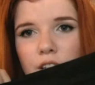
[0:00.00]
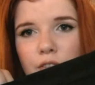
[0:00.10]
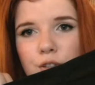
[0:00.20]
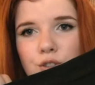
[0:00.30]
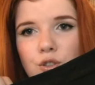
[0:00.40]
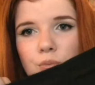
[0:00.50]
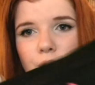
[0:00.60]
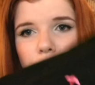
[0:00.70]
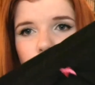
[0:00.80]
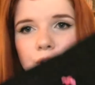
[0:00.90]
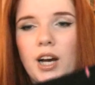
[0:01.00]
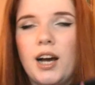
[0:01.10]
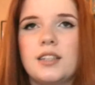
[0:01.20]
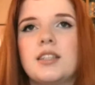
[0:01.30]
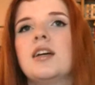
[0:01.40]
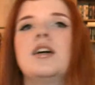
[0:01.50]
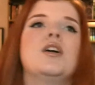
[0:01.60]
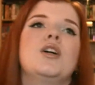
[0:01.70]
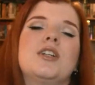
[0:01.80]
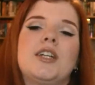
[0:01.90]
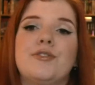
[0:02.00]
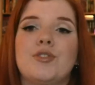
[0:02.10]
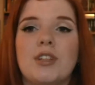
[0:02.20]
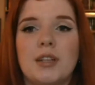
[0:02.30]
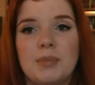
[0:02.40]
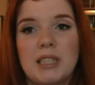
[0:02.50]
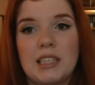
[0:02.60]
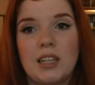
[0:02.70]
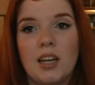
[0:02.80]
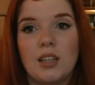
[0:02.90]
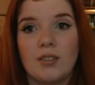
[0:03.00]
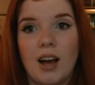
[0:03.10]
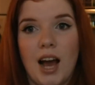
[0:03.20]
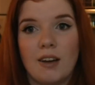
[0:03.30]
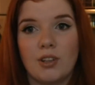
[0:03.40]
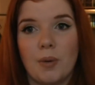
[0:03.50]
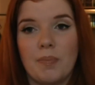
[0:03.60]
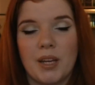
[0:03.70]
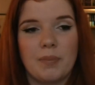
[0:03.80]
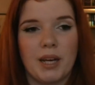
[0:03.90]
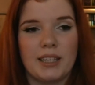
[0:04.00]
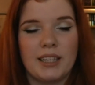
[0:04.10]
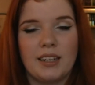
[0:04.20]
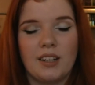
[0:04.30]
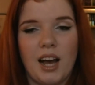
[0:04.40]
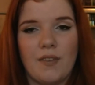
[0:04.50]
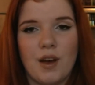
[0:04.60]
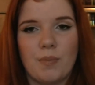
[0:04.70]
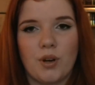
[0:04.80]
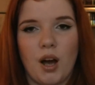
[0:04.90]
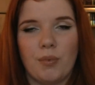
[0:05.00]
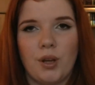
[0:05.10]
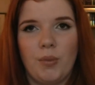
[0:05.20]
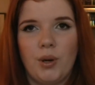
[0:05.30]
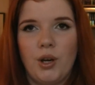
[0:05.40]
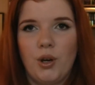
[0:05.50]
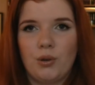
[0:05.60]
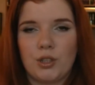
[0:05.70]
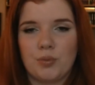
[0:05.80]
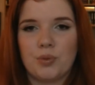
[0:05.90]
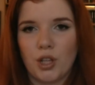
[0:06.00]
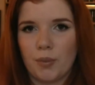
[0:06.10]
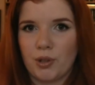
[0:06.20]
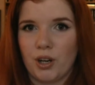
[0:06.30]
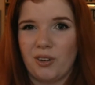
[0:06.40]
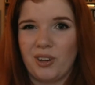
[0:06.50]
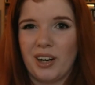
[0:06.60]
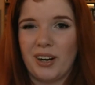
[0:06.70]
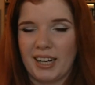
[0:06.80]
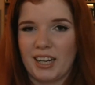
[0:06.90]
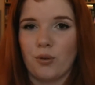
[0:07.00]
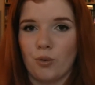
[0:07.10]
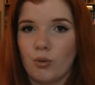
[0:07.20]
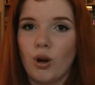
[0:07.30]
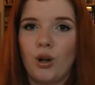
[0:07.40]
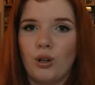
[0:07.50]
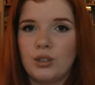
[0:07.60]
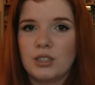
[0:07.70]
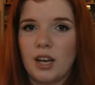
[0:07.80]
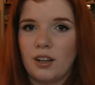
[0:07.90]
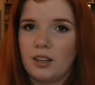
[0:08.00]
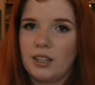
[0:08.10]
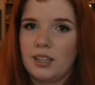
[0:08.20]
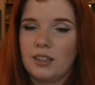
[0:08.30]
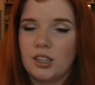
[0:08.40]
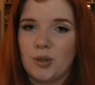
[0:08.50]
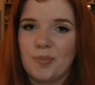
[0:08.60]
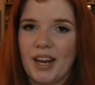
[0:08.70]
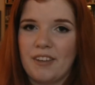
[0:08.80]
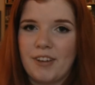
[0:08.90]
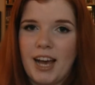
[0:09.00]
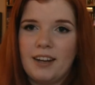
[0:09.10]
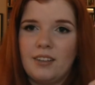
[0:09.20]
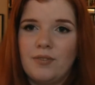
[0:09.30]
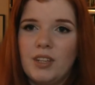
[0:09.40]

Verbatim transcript: they're super low cut if you're like me you have a big belly and you have that problem when you pull up your underwear and it kind of rolls underneath your belly fat